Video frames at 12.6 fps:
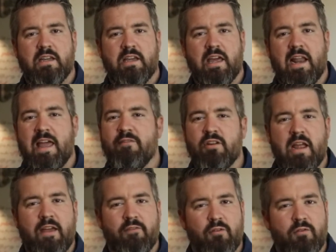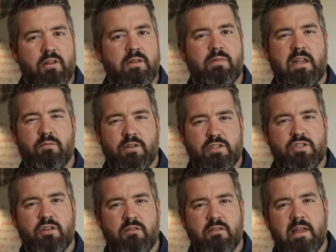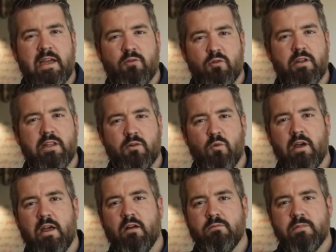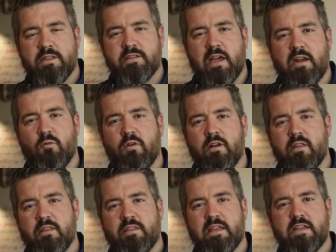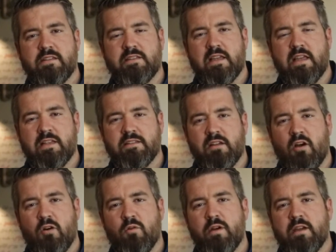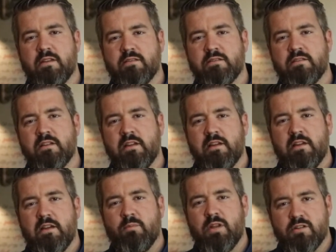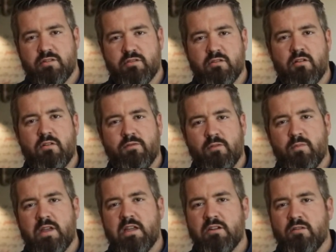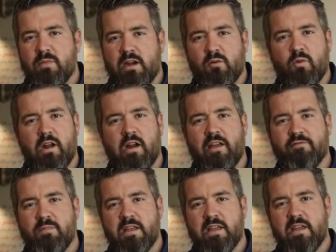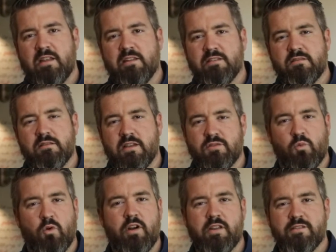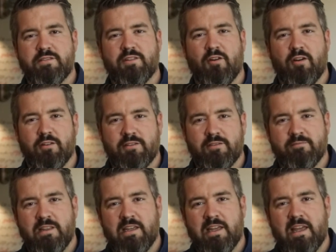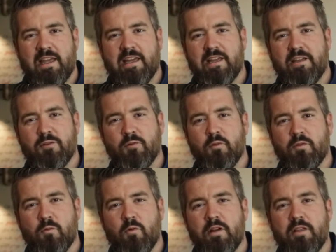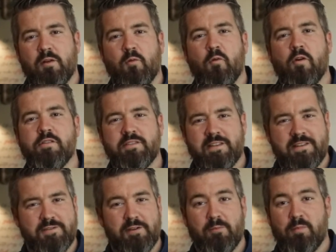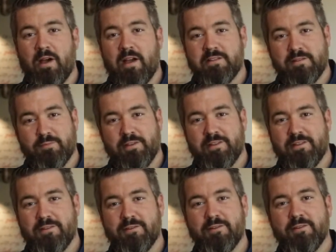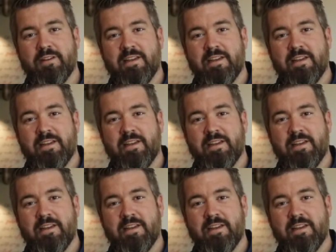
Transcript: And I haven't ever really been able to do that really well. It's kind of one of the things that has always been a struggle for me, no matter where I've been, is, is where do you start? And one of the worst things you can possibly do